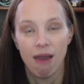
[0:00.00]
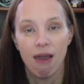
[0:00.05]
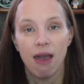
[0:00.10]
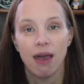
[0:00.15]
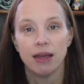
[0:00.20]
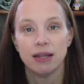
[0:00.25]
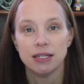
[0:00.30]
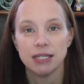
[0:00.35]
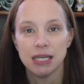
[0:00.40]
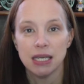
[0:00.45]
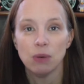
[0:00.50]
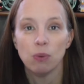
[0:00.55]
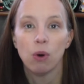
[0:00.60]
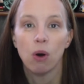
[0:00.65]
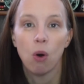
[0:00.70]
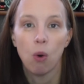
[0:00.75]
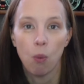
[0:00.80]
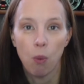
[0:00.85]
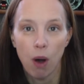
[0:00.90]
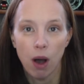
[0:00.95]
and he
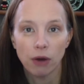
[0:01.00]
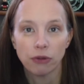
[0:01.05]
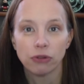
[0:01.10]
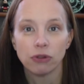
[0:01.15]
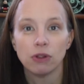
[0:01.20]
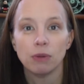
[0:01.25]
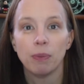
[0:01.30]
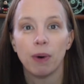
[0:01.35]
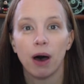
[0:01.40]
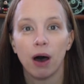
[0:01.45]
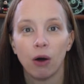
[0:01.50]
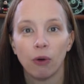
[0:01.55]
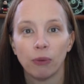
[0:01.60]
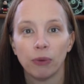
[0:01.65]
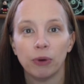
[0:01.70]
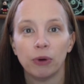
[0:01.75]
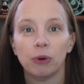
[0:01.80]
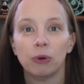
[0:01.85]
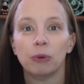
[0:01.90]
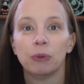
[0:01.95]
will walk through the
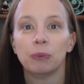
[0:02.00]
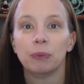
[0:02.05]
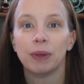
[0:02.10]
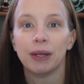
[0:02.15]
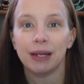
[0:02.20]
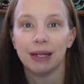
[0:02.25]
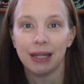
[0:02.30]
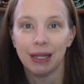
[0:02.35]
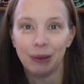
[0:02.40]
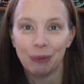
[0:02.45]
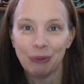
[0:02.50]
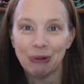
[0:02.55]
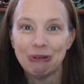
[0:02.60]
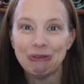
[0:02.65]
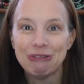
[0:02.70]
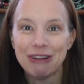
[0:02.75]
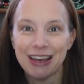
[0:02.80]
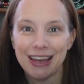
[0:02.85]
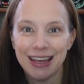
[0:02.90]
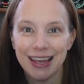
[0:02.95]
ballroom, and he will
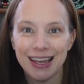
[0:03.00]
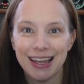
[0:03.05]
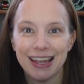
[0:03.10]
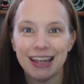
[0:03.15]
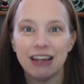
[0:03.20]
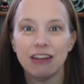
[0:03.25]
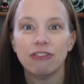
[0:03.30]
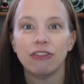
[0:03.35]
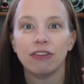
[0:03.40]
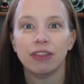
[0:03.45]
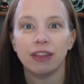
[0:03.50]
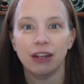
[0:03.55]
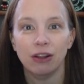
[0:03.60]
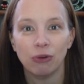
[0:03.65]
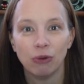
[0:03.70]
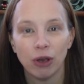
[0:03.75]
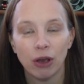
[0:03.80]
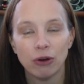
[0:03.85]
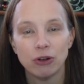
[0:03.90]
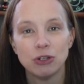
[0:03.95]
wave, and then he'll
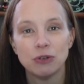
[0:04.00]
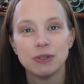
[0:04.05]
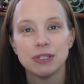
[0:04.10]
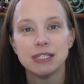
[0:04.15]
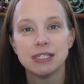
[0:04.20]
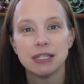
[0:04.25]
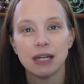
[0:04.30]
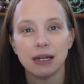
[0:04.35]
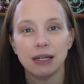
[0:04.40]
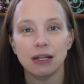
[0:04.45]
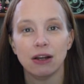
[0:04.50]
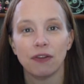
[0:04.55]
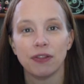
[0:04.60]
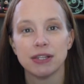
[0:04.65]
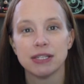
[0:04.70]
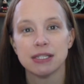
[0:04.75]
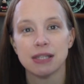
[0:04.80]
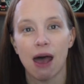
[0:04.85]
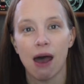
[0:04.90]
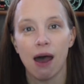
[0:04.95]
go to his study on the
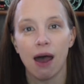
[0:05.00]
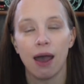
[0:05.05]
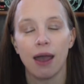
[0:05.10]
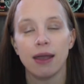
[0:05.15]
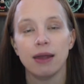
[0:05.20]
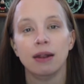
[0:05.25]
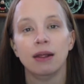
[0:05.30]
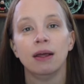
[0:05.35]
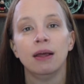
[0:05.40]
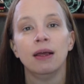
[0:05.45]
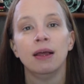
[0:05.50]
side,